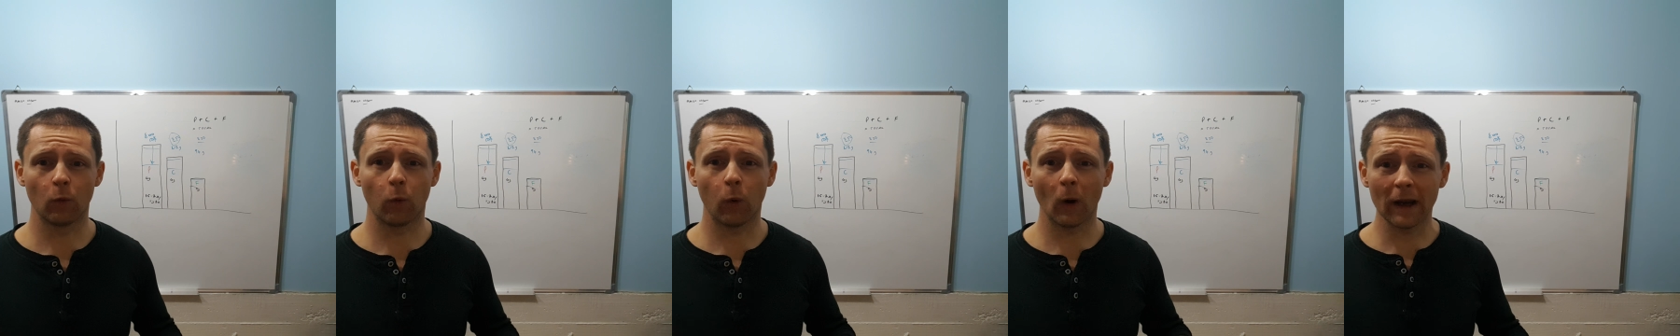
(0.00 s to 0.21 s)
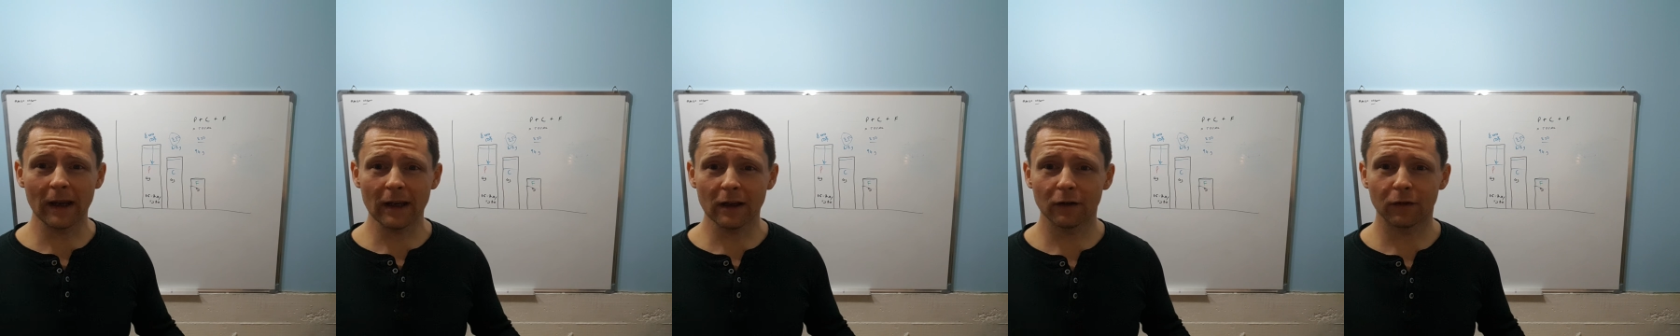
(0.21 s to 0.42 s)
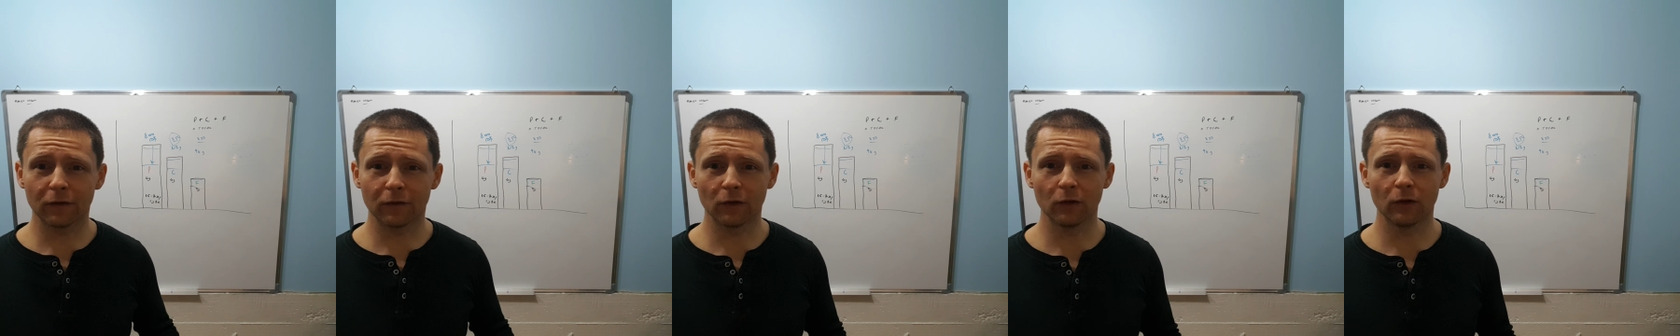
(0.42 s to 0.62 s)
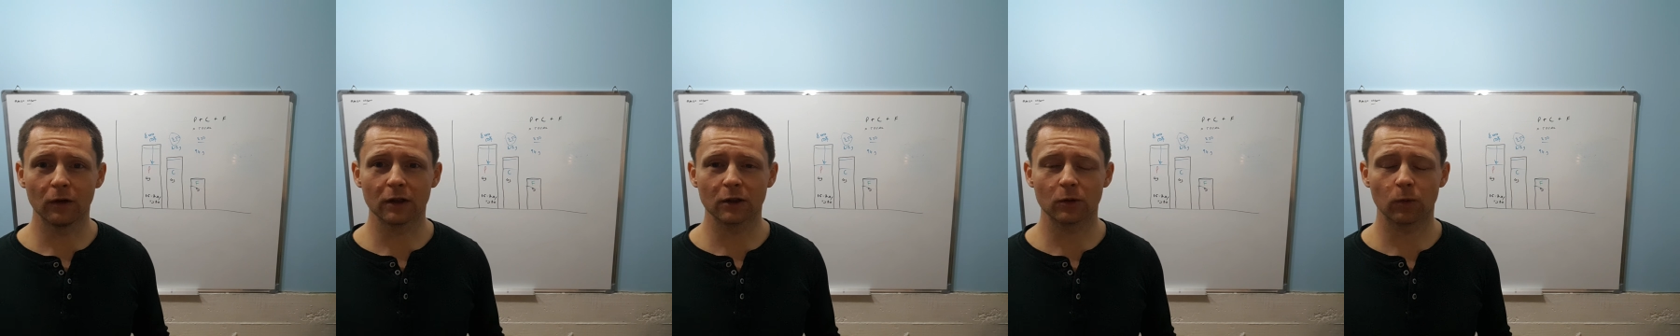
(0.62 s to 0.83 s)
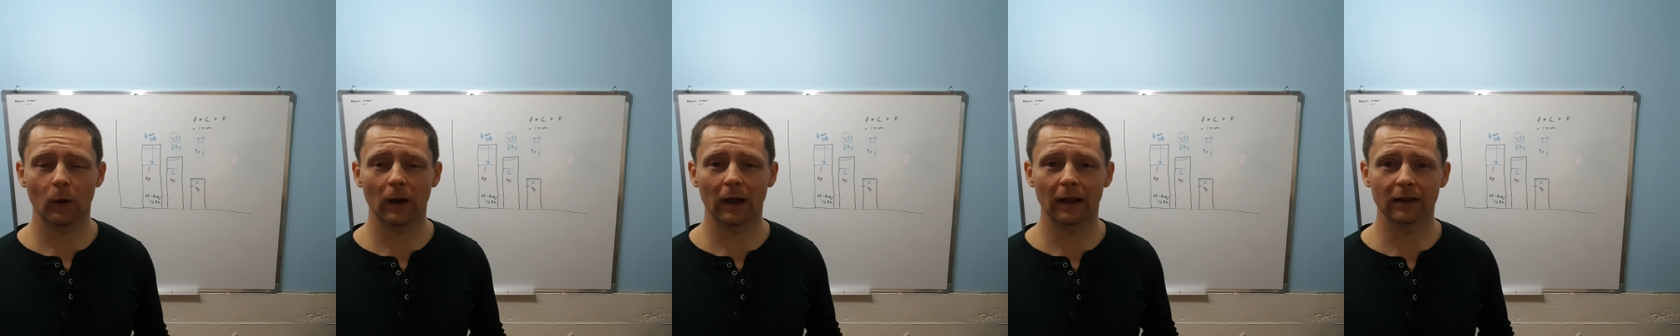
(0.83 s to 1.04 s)
weigh your food
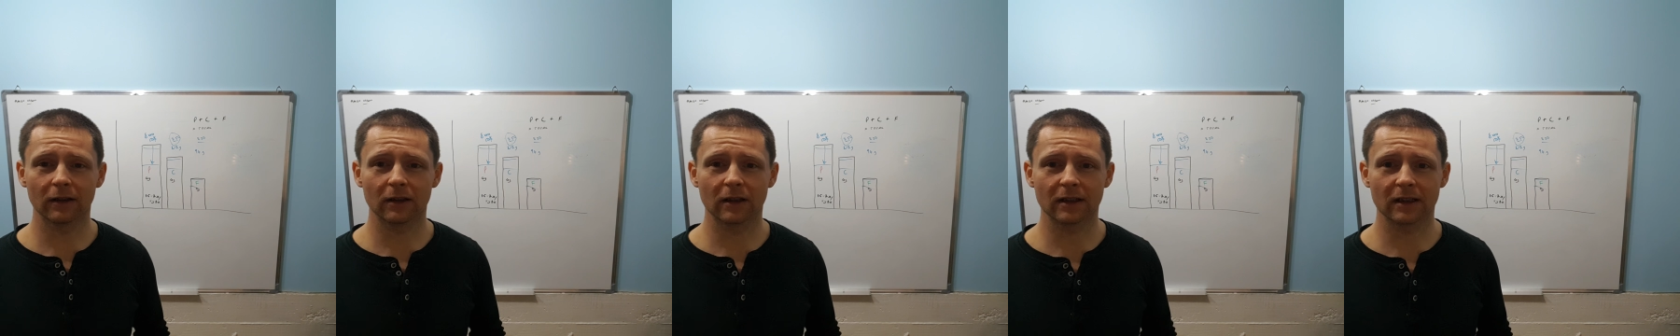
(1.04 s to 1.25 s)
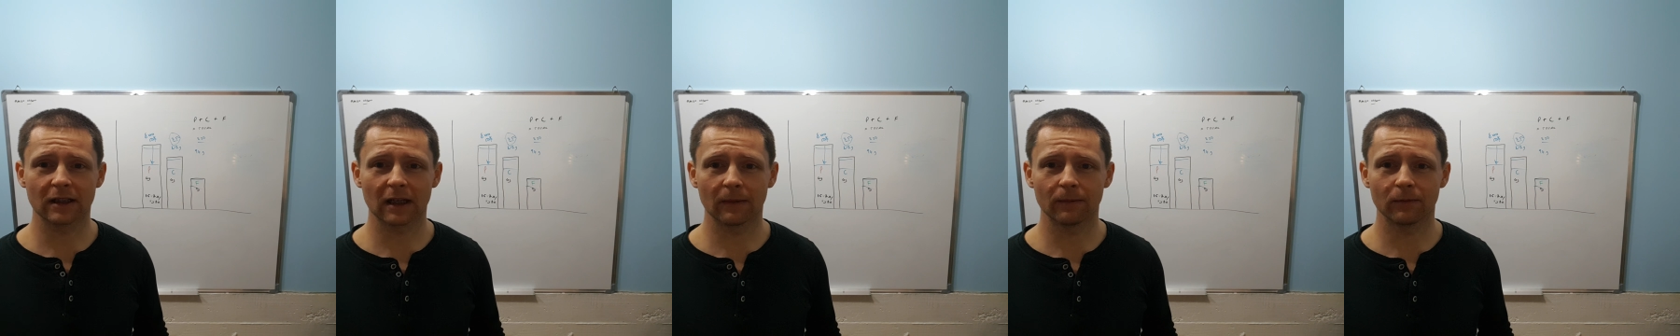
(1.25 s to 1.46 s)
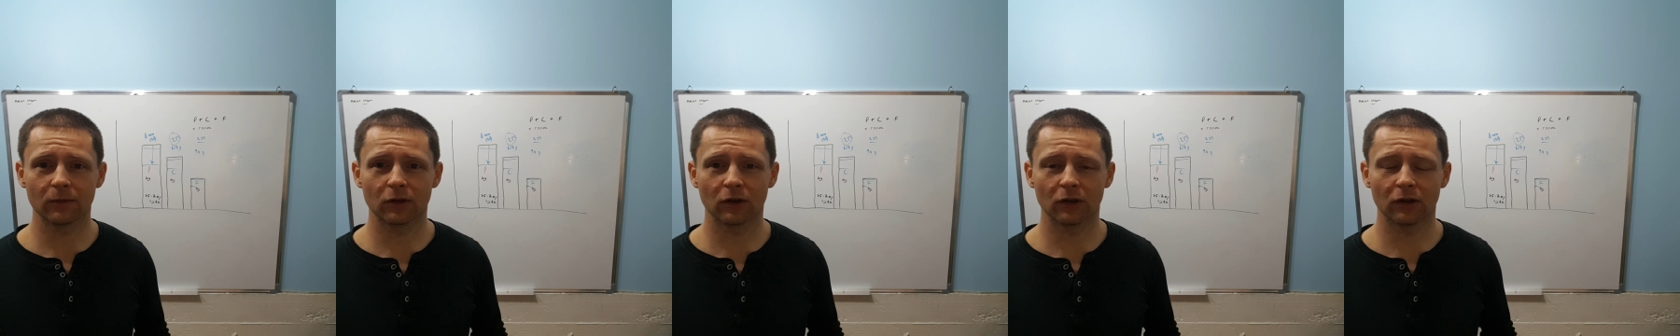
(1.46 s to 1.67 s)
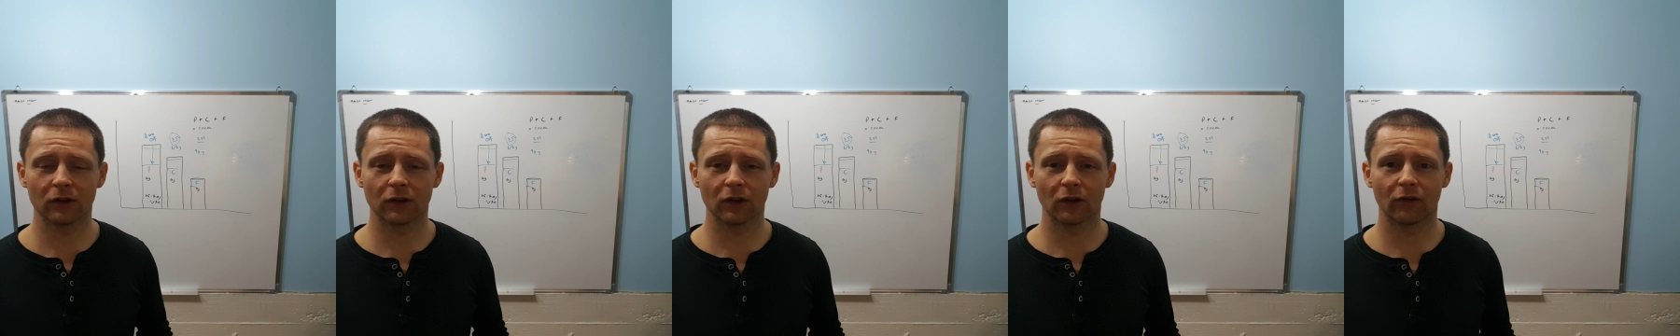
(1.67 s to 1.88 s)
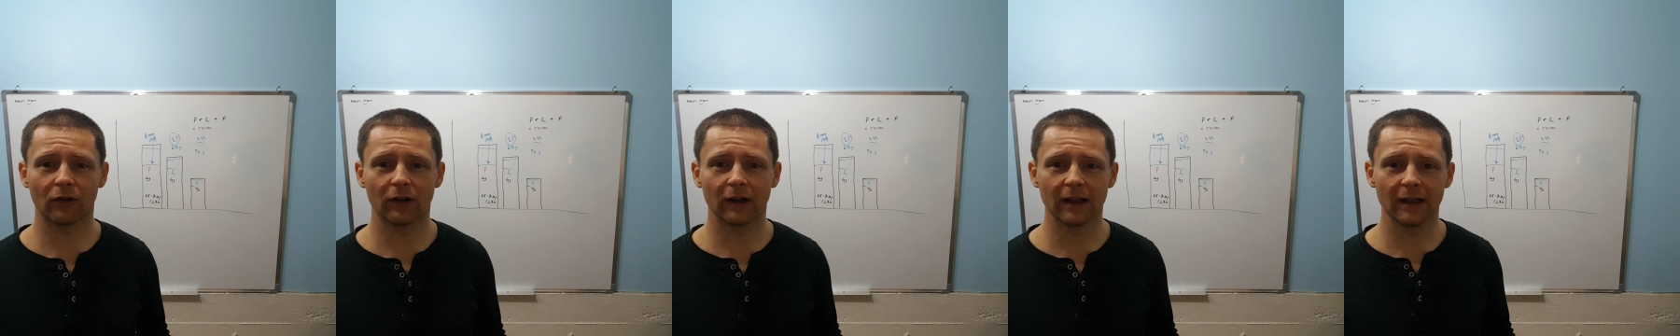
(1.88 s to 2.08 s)
as well to some certain
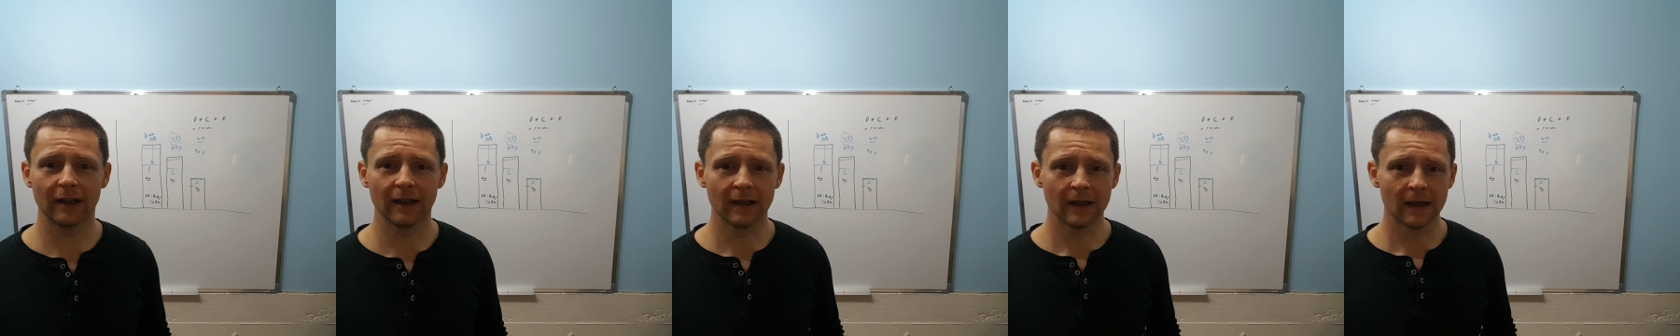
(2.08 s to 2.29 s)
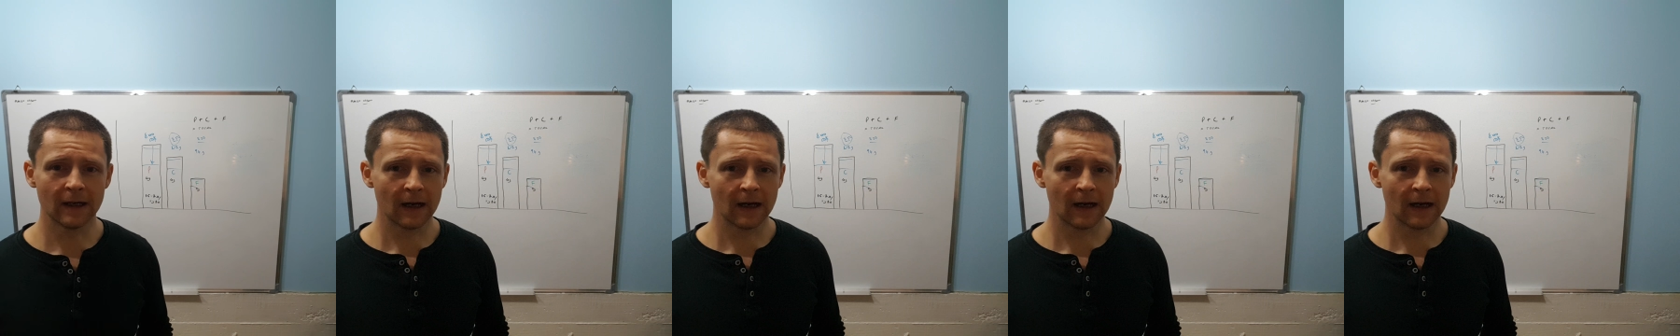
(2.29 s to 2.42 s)
degree,